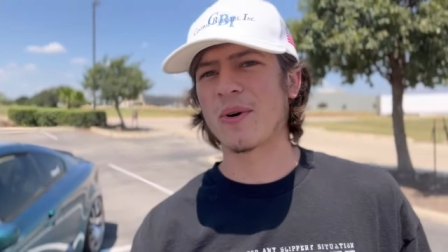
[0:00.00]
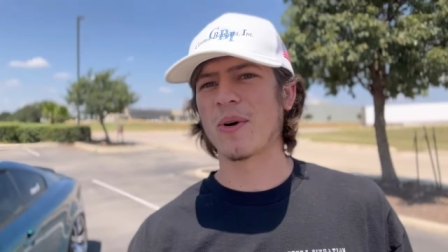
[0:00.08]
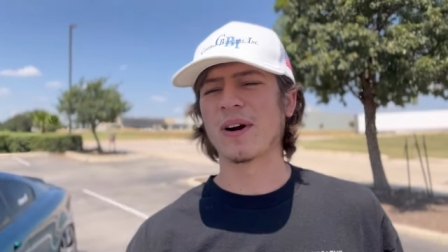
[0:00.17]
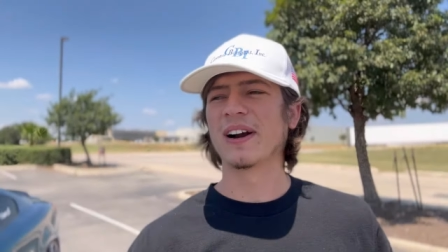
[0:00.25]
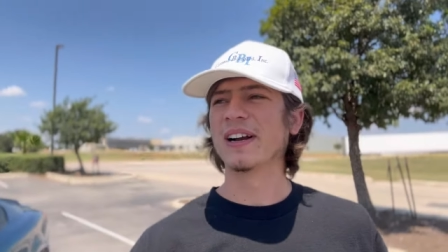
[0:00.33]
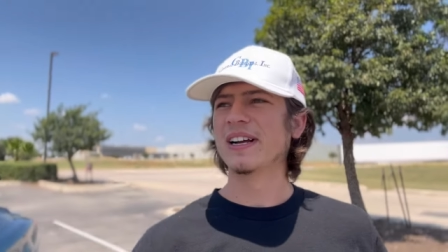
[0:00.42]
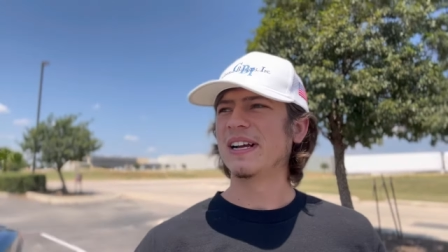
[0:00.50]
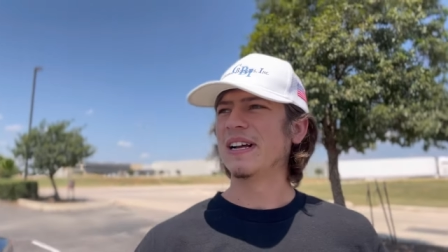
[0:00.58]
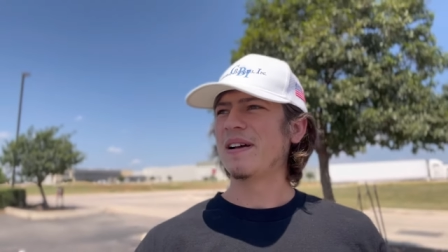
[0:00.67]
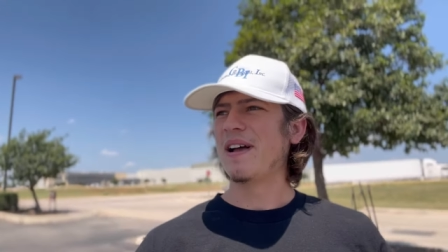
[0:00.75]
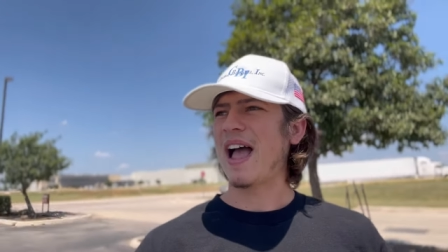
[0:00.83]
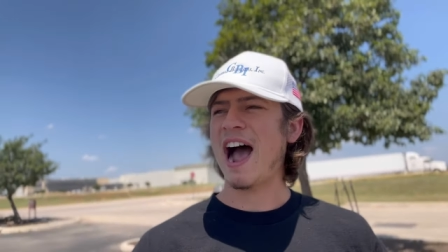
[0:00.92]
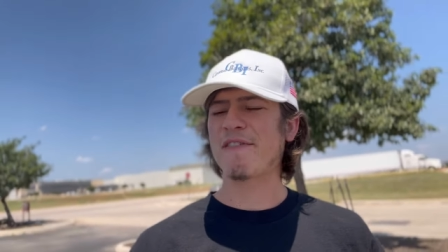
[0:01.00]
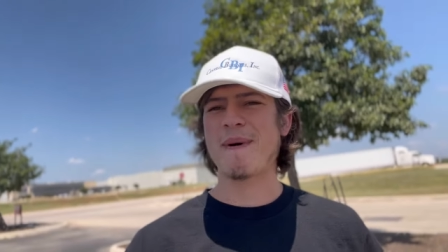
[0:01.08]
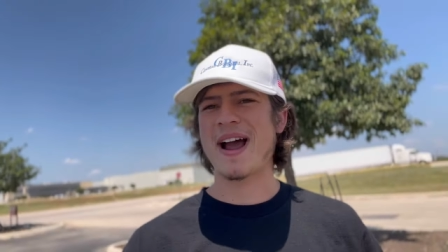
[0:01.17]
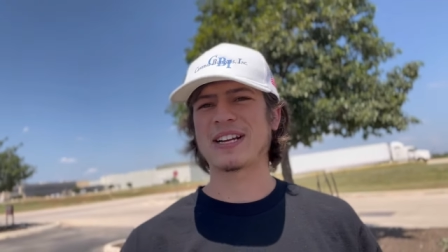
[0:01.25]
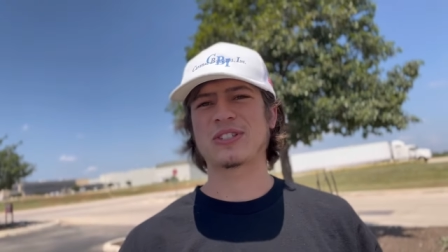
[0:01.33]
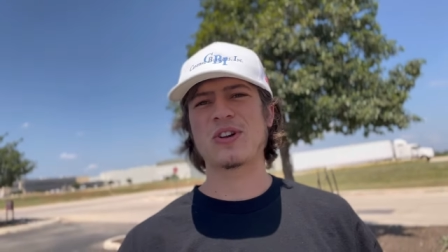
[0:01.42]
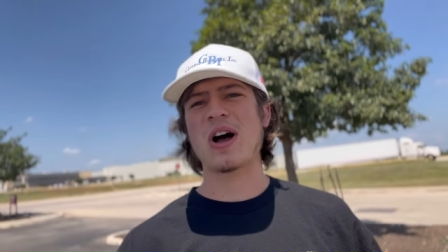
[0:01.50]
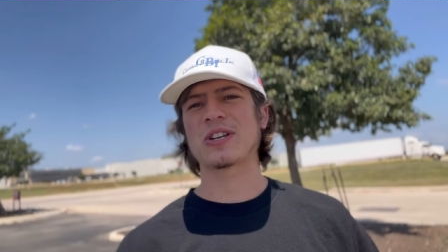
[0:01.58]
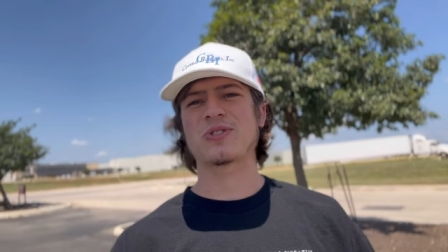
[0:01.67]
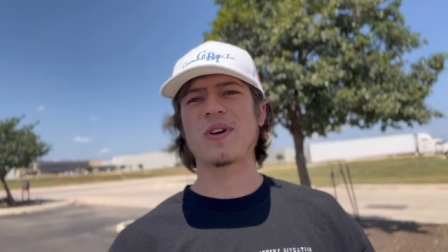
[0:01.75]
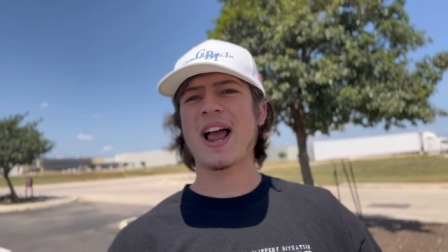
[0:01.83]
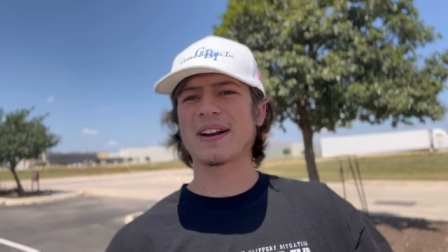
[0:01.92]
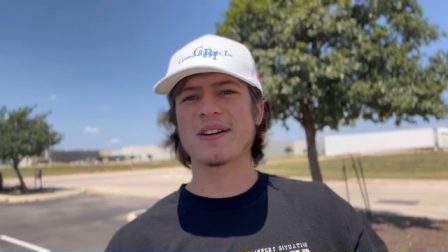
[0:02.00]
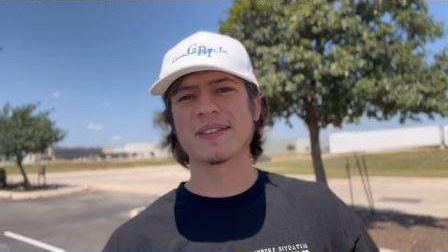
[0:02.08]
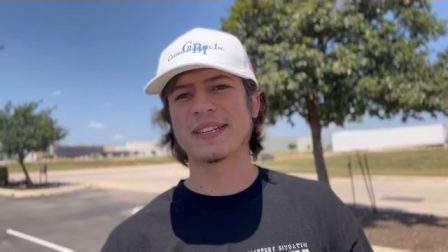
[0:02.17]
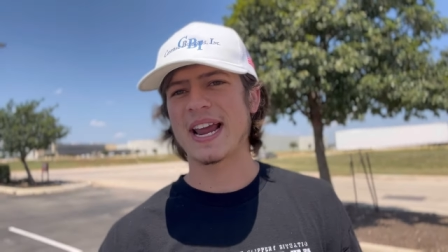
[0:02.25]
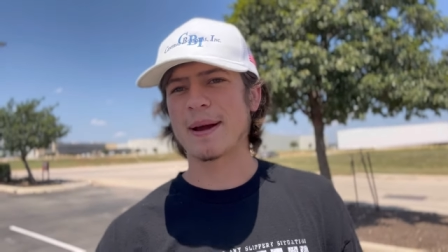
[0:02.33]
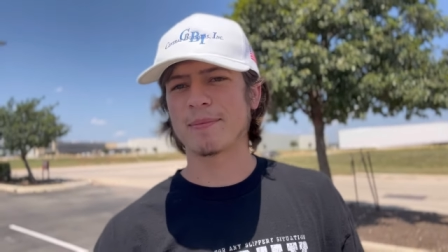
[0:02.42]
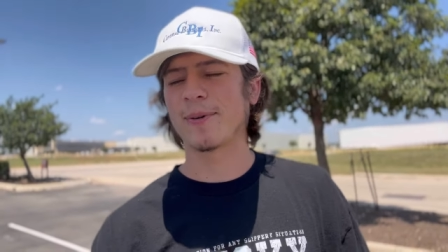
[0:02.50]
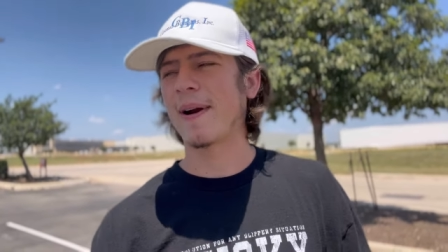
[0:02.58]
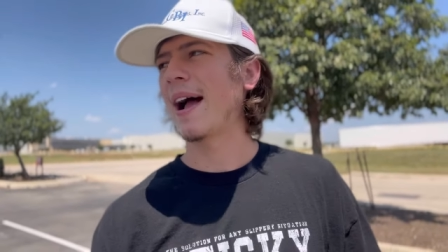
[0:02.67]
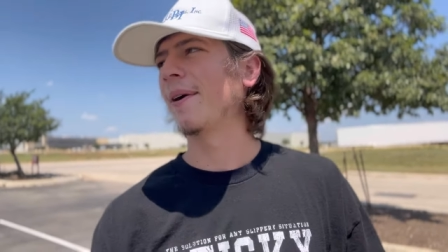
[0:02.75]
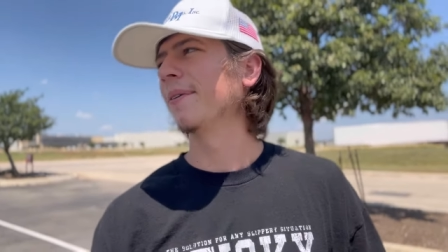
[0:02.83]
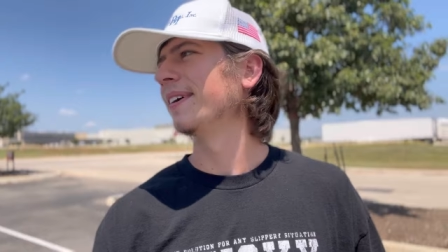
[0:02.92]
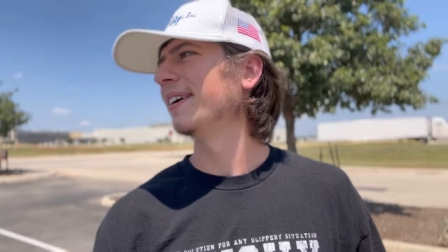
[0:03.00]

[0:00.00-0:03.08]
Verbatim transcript: or have my exhaust dragging on the damn ground